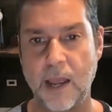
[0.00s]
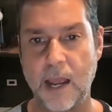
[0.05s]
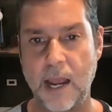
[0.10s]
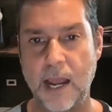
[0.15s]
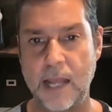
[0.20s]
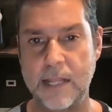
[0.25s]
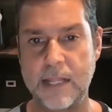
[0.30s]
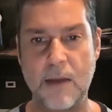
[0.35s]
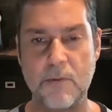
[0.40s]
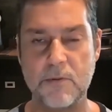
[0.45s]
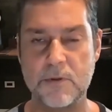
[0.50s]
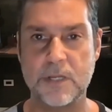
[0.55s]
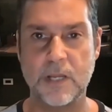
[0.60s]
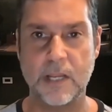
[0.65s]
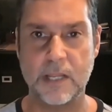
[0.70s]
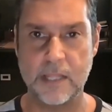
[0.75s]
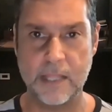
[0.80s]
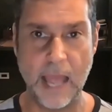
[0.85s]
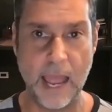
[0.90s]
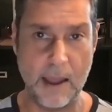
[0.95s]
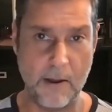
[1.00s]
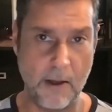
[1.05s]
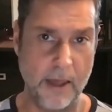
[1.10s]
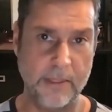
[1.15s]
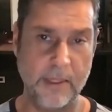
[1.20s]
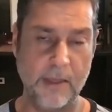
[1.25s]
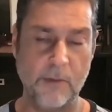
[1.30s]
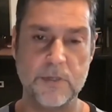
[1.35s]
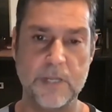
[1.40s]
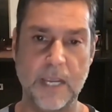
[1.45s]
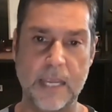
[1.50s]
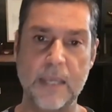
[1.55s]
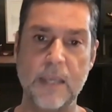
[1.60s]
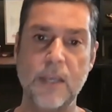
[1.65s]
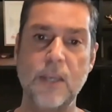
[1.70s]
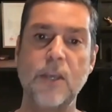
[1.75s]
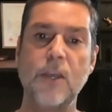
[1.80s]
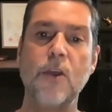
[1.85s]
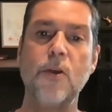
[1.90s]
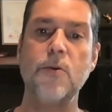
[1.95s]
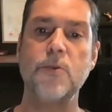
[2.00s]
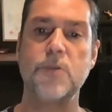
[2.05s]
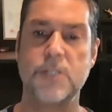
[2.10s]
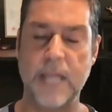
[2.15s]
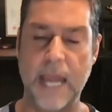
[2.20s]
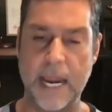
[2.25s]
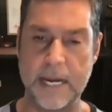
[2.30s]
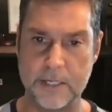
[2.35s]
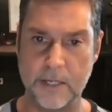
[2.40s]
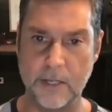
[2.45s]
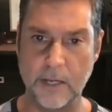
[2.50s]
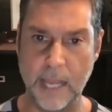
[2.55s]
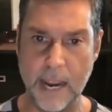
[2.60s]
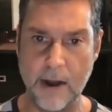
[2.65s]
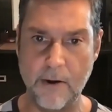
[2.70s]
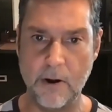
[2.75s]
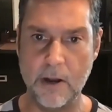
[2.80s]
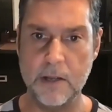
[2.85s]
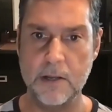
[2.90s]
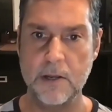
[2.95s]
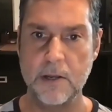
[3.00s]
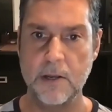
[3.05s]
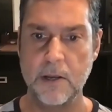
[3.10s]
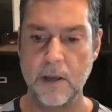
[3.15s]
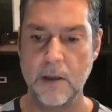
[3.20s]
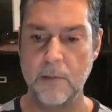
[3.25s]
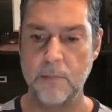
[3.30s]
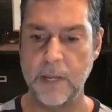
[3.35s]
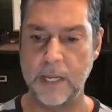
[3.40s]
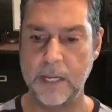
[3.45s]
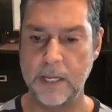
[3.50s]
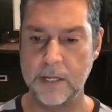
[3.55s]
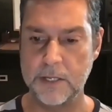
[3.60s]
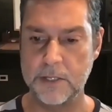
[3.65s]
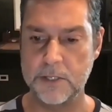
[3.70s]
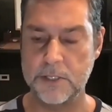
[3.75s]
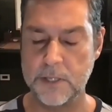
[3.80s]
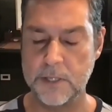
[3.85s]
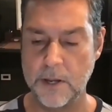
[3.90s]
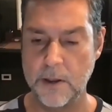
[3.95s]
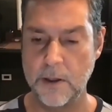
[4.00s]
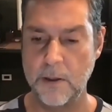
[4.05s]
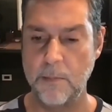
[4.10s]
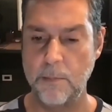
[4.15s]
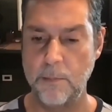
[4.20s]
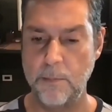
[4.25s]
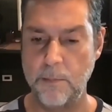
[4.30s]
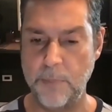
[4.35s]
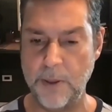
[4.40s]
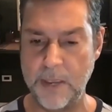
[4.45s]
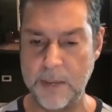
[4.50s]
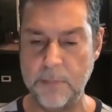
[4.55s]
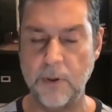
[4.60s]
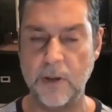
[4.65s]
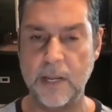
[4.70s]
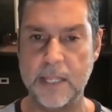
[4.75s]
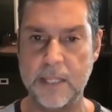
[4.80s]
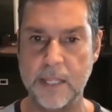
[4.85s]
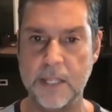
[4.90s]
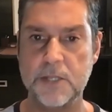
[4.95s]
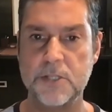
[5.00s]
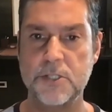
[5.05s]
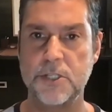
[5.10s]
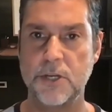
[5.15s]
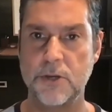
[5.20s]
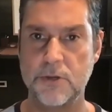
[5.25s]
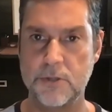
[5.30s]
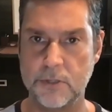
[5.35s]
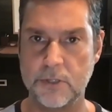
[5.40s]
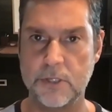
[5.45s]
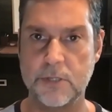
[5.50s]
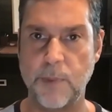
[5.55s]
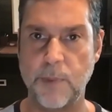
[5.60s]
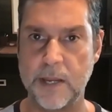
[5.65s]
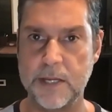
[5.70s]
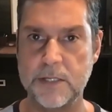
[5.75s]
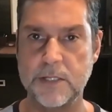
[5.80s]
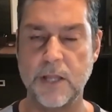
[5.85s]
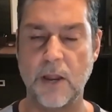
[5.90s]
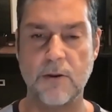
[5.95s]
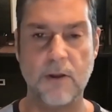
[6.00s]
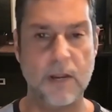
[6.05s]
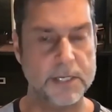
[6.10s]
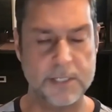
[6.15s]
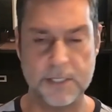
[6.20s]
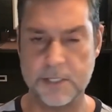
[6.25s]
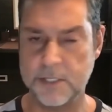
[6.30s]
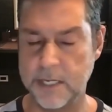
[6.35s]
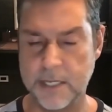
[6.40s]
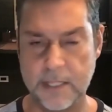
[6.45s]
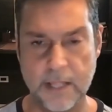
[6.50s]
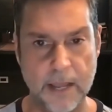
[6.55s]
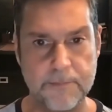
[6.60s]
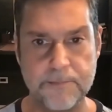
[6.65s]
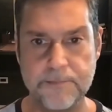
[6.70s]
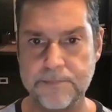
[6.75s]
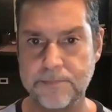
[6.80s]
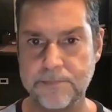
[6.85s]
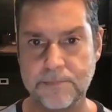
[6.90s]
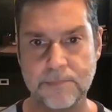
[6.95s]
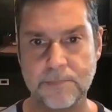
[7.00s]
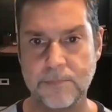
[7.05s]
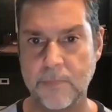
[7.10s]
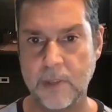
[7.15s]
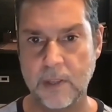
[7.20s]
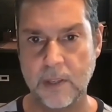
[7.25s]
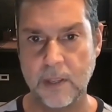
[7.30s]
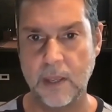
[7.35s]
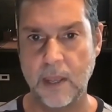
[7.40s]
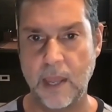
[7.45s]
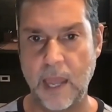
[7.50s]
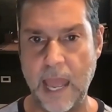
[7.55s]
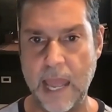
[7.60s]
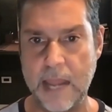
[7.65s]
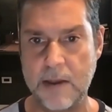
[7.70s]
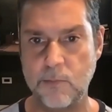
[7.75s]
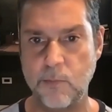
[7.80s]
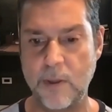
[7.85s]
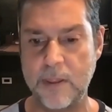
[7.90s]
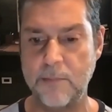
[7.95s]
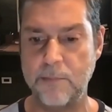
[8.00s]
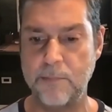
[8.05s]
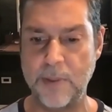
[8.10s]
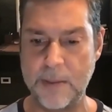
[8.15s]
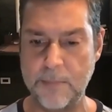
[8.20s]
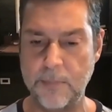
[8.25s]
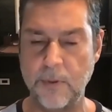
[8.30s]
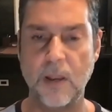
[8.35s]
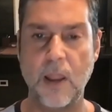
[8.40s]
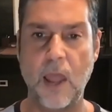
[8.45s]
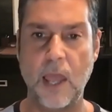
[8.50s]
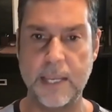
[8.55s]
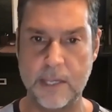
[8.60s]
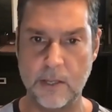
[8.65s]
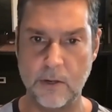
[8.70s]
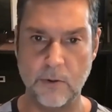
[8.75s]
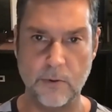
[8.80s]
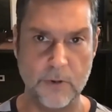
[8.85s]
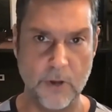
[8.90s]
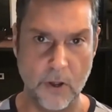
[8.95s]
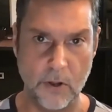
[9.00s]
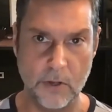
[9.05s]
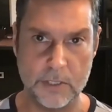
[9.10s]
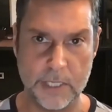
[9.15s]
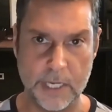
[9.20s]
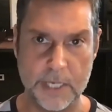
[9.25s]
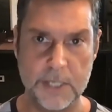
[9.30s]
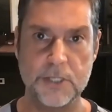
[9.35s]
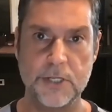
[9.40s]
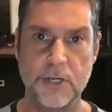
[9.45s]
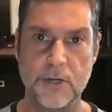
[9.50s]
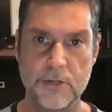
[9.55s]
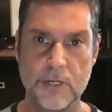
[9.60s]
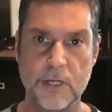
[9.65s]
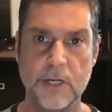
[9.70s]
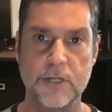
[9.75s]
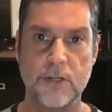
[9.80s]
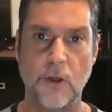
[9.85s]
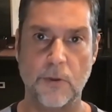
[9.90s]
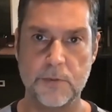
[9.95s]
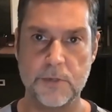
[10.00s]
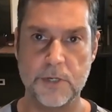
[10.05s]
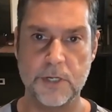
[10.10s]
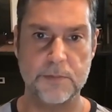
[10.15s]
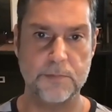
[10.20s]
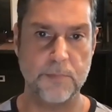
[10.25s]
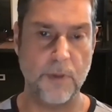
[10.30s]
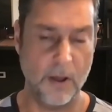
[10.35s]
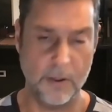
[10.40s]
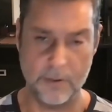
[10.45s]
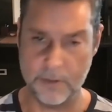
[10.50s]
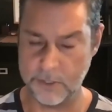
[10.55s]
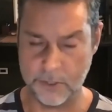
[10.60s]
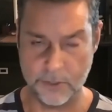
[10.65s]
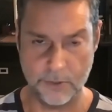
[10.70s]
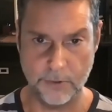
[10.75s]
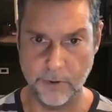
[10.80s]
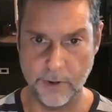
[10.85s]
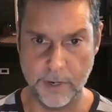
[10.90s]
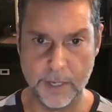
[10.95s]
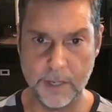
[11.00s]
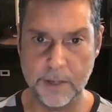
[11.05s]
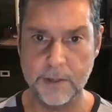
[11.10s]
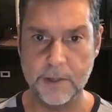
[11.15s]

And that was that I think was a huge tactical error because people in the institutional space don't like to see that. And whether people like it or not, institutional adoption is part of the story.